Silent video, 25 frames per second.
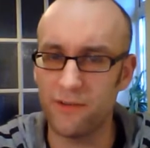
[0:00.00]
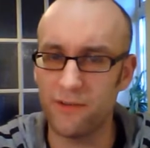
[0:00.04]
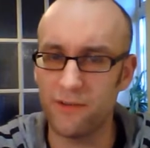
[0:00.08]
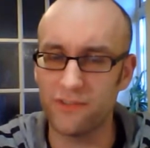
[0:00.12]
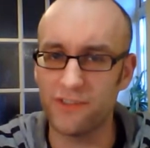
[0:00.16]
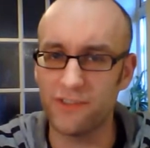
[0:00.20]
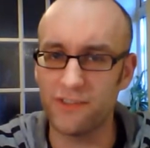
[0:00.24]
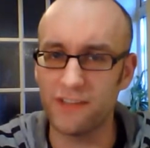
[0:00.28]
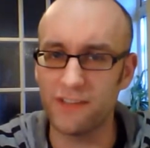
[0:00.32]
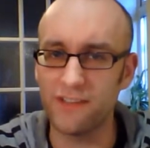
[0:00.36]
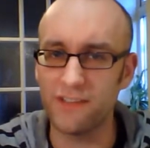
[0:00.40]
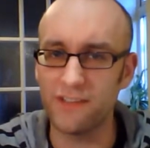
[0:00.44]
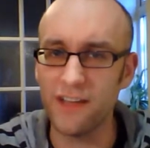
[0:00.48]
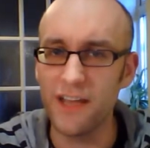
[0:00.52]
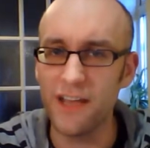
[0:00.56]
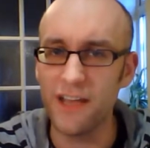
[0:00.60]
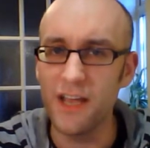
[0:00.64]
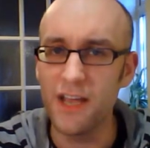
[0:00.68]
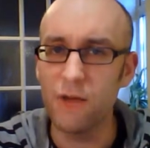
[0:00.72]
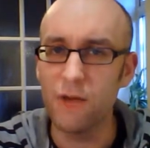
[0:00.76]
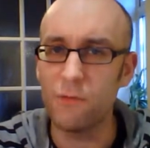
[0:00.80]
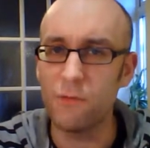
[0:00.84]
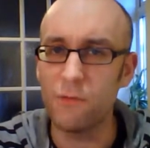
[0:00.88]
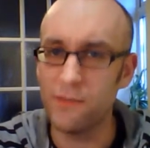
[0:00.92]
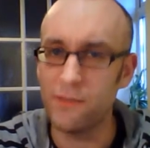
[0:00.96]
or sister
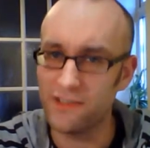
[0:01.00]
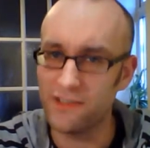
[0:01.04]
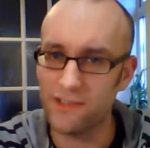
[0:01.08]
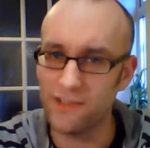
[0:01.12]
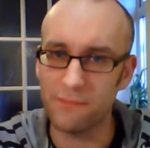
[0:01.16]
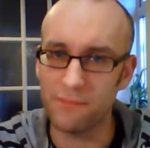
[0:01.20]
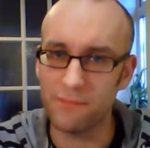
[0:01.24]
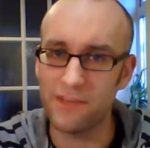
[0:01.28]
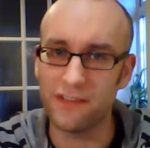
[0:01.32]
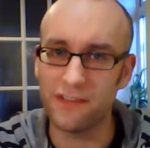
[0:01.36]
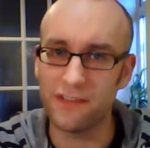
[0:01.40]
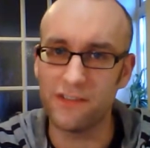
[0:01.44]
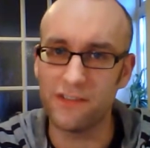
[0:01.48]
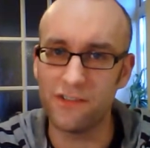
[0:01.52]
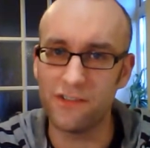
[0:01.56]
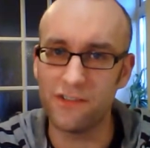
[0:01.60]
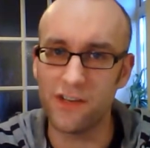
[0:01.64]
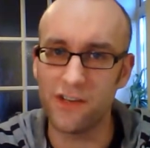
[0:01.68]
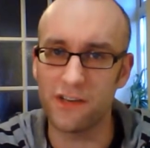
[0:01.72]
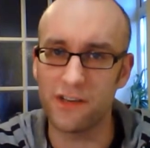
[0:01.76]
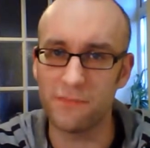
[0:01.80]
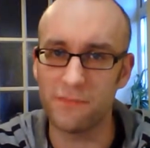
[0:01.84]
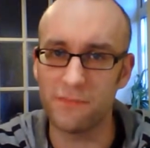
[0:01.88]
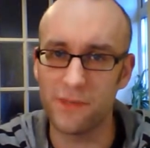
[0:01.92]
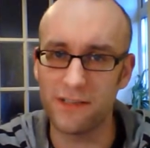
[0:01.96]
will be subject to
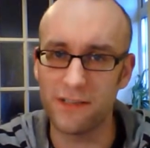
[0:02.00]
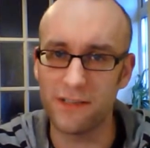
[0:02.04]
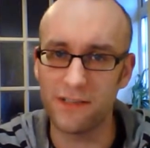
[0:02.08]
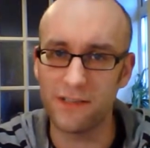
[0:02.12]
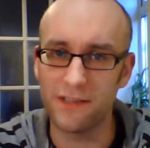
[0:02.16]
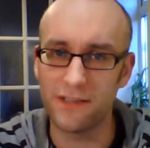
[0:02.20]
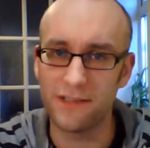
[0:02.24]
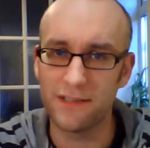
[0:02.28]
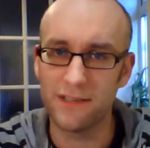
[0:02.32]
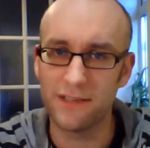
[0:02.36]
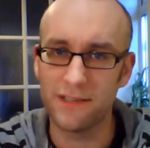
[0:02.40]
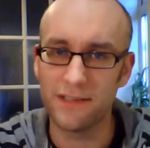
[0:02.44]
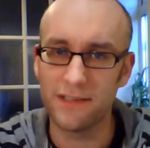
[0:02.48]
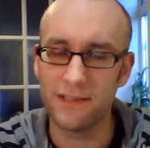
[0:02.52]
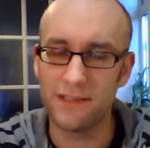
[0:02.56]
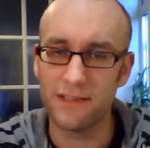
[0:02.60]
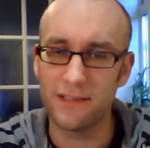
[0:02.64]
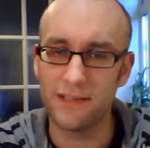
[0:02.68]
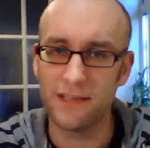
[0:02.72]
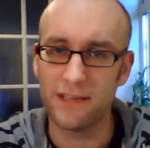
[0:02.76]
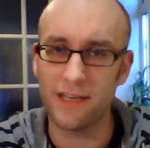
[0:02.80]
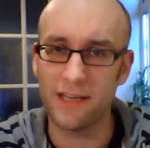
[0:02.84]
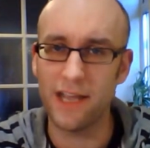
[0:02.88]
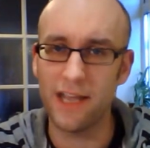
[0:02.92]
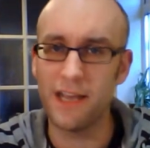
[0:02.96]
judgment.
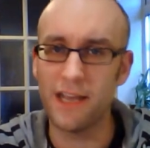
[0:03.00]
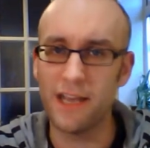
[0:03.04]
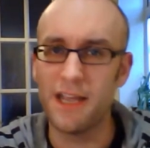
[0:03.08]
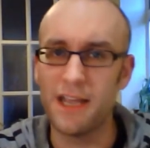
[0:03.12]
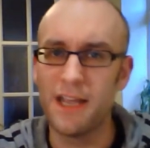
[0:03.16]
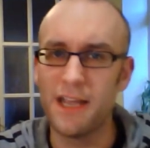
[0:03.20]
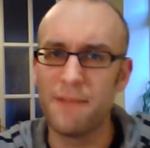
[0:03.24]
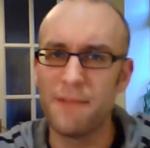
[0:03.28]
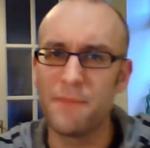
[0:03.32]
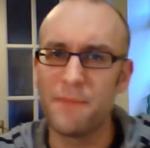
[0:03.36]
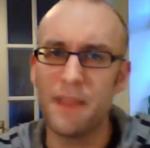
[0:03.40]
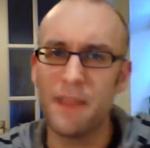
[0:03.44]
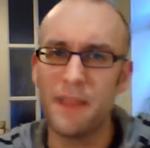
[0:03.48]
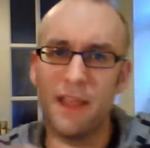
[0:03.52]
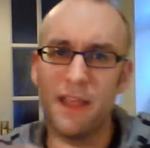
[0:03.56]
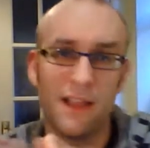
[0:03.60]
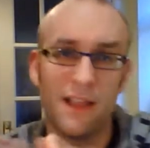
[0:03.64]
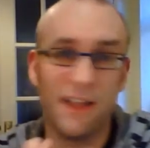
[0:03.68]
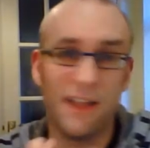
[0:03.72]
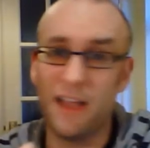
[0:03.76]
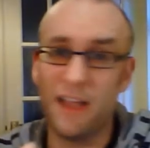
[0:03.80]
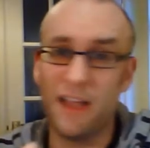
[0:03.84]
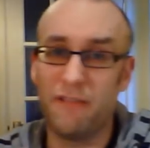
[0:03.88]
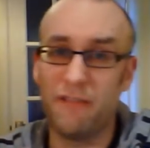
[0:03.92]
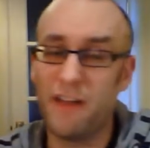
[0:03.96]
Again,
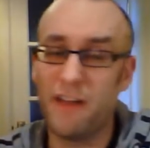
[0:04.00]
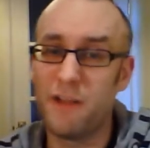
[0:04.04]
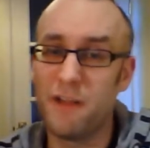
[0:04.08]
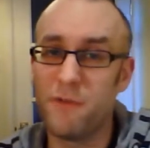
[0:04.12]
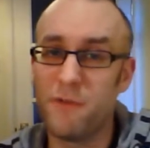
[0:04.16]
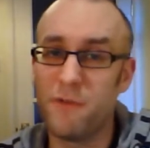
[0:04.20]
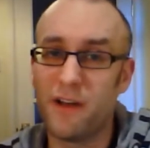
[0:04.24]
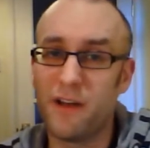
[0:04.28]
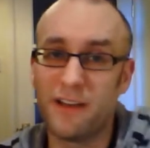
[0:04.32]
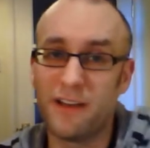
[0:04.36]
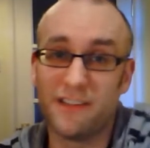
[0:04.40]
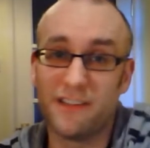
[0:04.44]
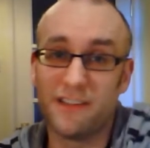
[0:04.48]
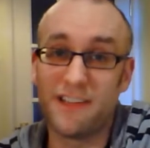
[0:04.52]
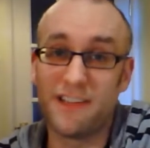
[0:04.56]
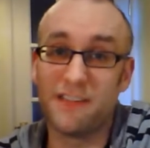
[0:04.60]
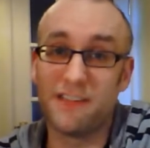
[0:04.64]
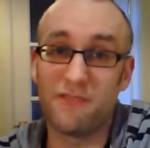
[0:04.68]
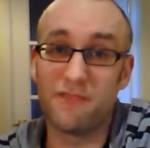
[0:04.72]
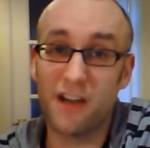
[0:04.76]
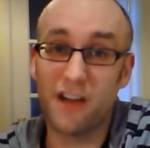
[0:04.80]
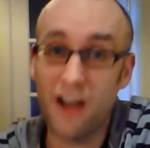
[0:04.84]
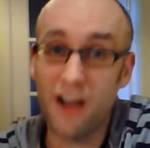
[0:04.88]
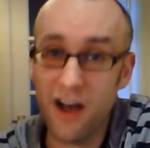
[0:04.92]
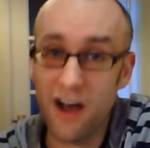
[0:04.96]
if anyone
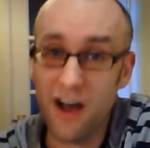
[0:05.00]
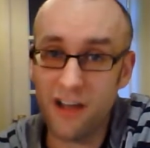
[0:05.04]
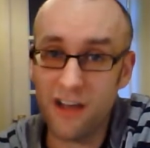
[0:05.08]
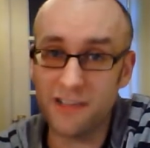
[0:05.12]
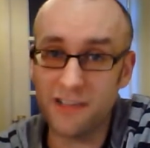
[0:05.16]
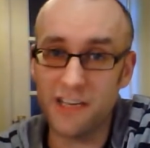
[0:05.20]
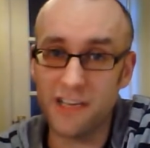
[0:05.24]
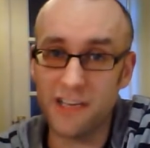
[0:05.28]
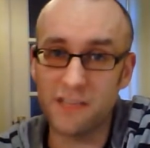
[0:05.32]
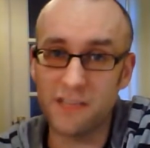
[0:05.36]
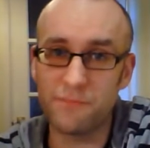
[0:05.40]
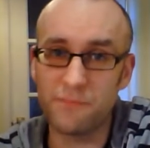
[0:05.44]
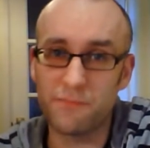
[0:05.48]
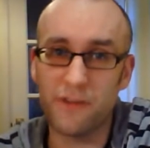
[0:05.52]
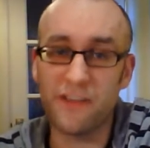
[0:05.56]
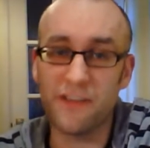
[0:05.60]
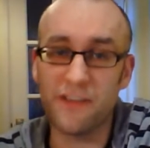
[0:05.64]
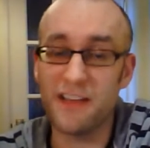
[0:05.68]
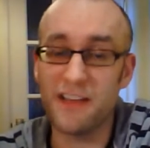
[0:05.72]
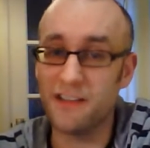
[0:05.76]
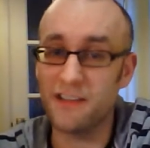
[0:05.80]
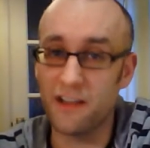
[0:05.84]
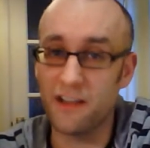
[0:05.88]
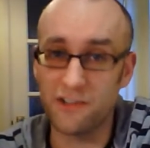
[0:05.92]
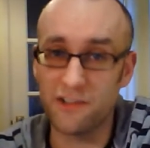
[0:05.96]
says rakah to his brother,
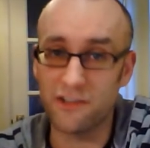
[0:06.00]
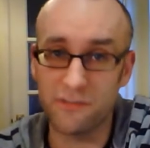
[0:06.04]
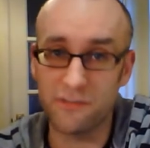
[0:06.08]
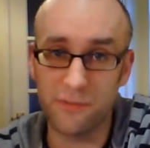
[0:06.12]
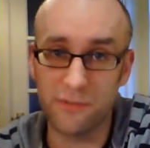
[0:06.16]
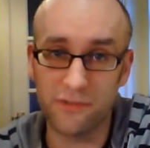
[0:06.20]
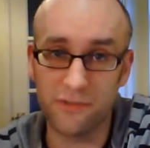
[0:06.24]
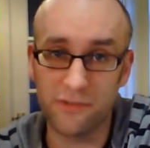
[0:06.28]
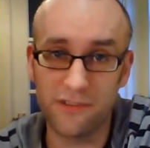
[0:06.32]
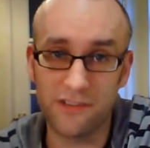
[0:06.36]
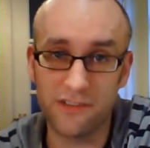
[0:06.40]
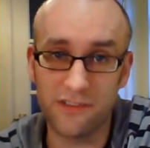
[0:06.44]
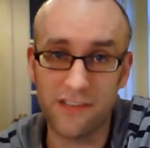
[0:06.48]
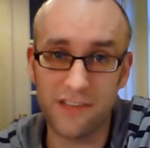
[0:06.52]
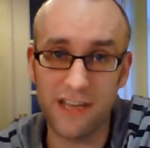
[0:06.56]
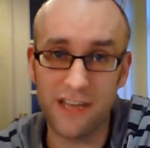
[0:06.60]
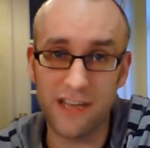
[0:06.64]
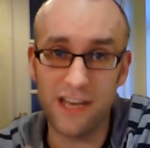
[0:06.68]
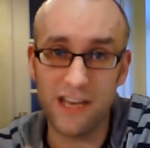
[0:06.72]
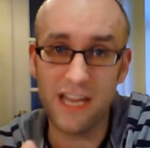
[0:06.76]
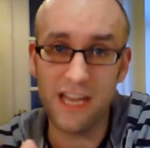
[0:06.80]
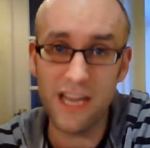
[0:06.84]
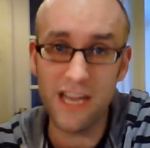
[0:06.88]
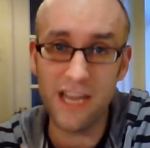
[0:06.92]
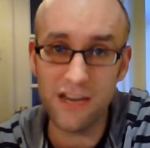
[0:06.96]
he's answerable to the
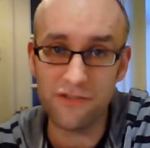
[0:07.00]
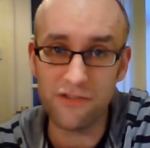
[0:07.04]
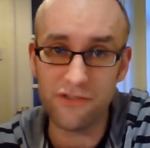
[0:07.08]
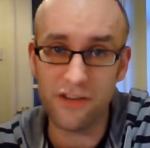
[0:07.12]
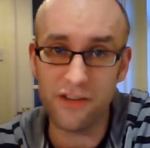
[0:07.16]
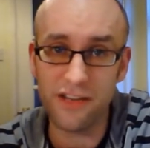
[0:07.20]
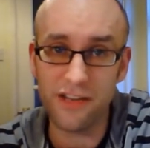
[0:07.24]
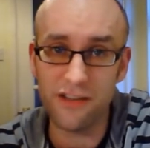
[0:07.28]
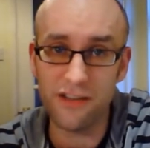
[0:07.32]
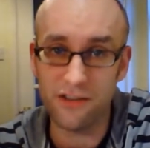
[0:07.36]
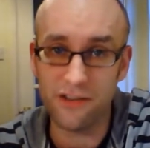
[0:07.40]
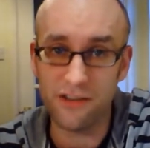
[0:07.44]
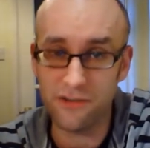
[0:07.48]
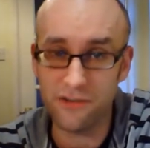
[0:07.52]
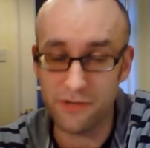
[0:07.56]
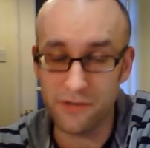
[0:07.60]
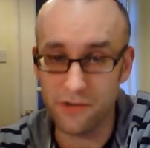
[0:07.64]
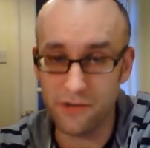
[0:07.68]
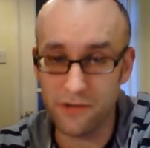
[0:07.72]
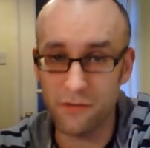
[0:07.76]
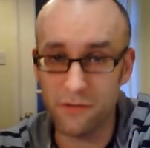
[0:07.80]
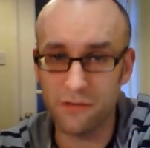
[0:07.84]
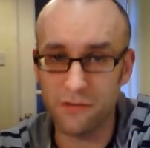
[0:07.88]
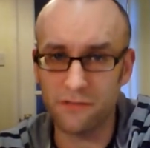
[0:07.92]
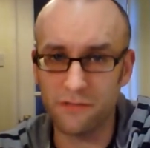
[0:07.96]
Sanhedrin, the Jewish
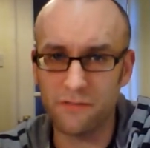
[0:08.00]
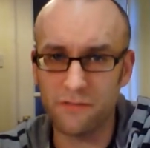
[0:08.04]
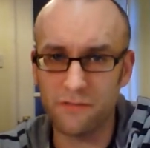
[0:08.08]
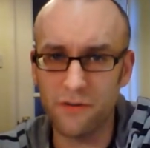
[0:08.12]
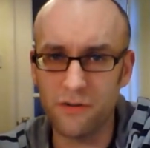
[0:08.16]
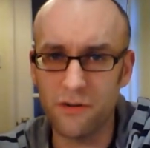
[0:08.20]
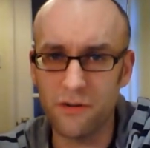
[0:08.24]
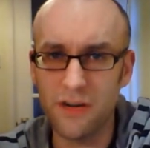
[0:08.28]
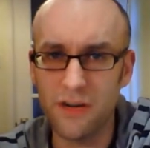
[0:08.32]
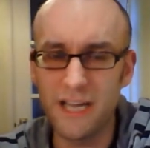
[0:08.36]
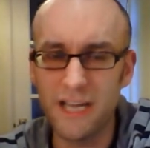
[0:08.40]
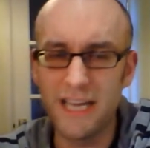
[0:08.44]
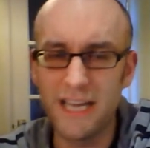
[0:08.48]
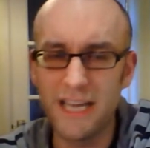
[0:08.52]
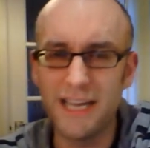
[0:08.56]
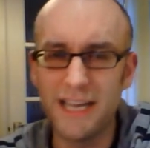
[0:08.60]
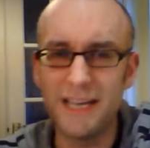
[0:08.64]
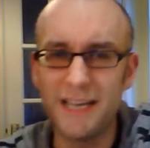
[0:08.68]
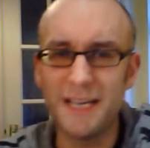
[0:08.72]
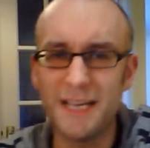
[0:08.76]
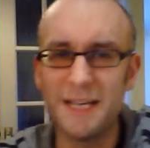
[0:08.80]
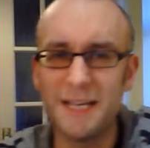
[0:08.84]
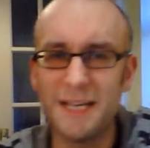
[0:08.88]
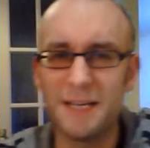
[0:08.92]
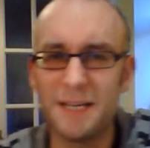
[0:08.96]
court of law.
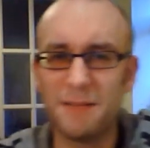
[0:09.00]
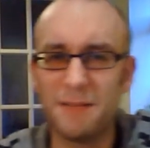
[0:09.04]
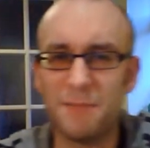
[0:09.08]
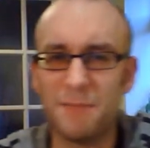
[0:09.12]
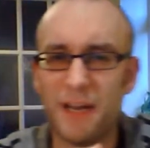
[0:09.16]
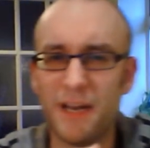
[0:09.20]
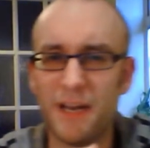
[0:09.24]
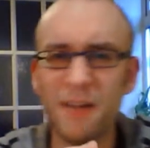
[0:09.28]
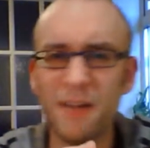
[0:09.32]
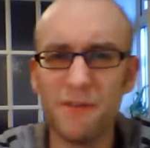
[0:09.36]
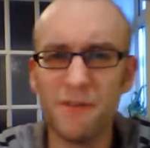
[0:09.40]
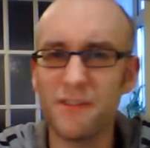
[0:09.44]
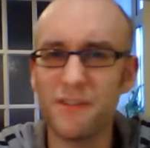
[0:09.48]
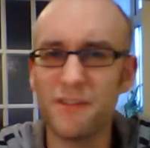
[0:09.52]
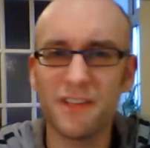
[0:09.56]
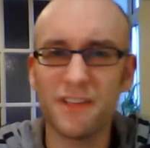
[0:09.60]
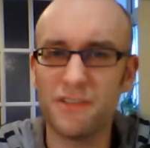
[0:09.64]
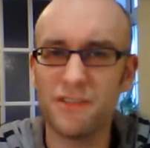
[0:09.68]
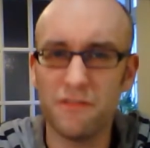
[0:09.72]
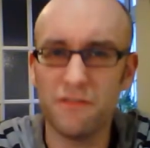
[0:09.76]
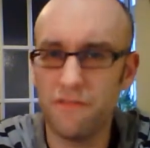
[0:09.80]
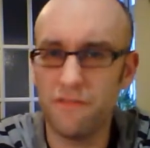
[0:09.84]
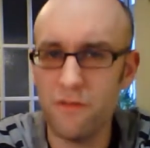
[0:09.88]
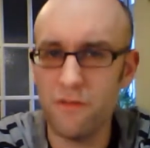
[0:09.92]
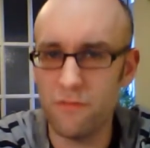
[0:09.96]
But anyone who
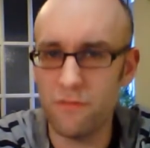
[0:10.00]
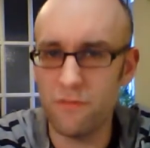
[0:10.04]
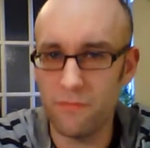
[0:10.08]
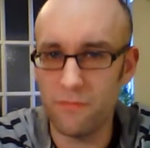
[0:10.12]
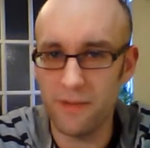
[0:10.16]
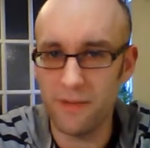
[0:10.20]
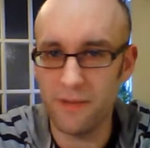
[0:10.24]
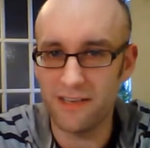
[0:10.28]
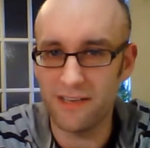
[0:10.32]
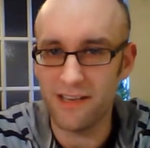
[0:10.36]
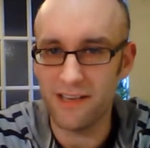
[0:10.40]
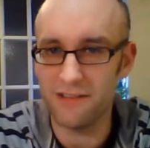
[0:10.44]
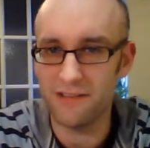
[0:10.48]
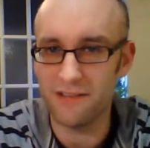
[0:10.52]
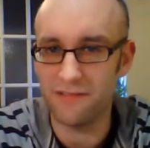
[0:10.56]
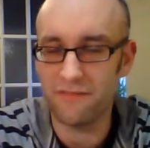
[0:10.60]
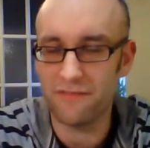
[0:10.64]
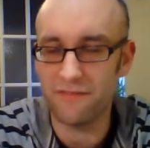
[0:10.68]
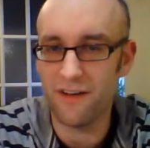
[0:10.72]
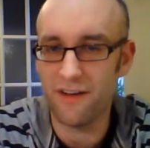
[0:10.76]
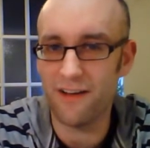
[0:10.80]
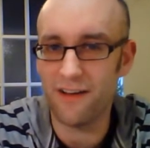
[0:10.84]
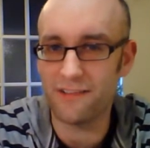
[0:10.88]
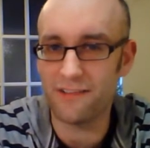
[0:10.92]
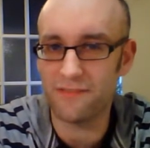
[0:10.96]
says you fool will be in danger of the
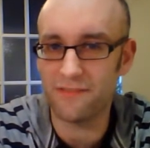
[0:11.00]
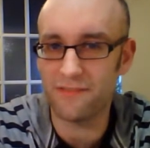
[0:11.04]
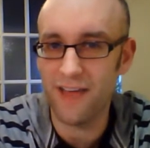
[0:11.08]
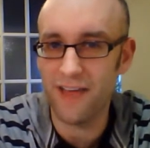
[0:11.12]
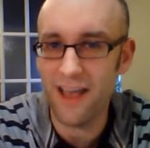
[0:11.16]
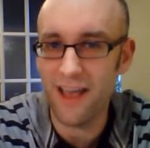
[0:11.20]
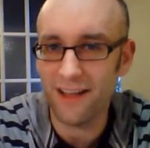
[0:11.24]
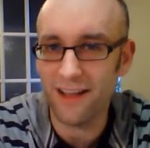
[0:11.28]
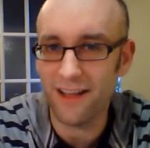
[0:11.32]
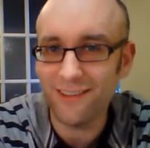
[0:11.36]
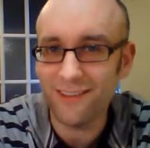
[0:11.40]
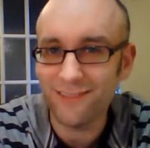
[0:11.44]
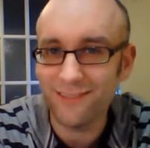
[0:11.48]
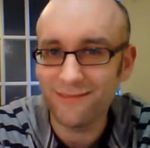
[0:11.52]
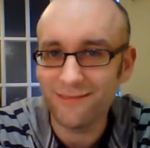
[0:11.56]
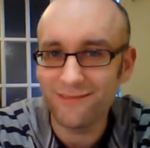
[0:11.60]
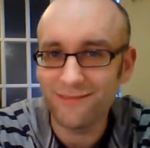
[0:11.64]
fires of hell.